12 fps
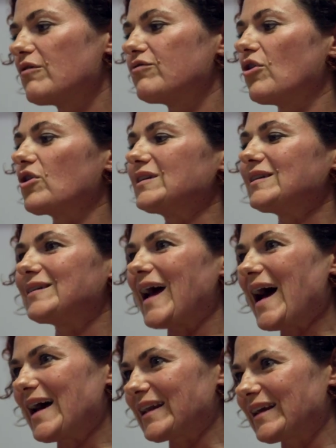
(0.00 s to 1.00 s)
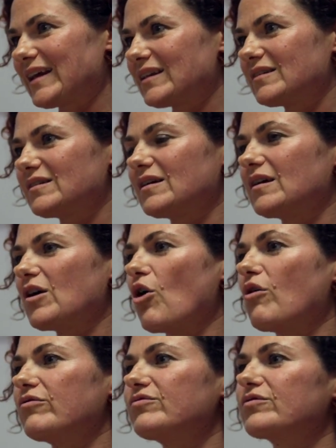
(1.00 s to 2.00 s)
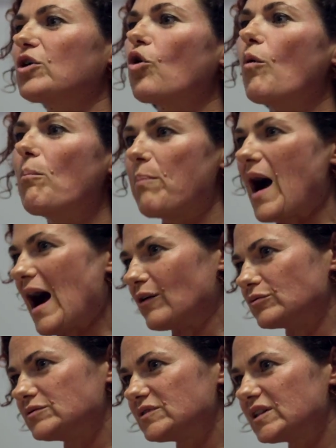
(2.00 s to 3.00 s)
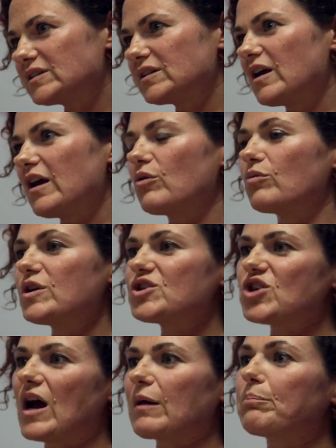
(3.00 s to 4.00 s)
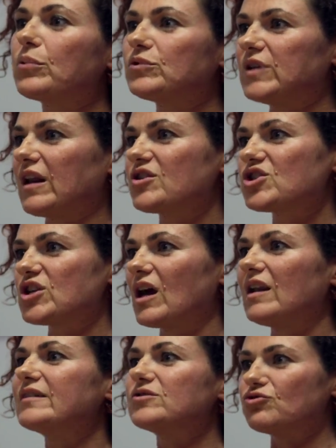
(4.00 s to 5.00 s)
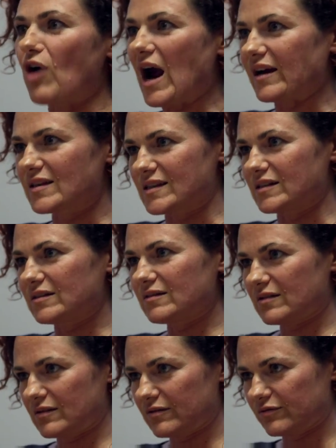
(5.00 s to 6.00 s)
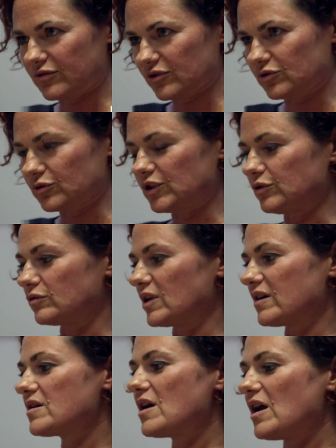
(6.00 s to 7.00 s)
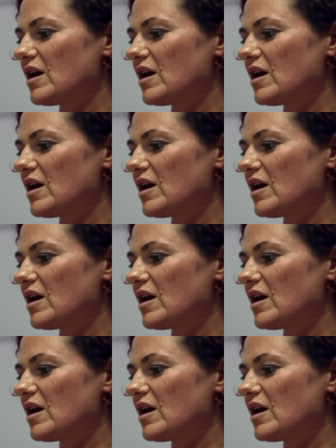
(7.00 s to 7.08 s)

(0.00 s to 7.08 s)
for the target of compound, which are potential drugs for to cure.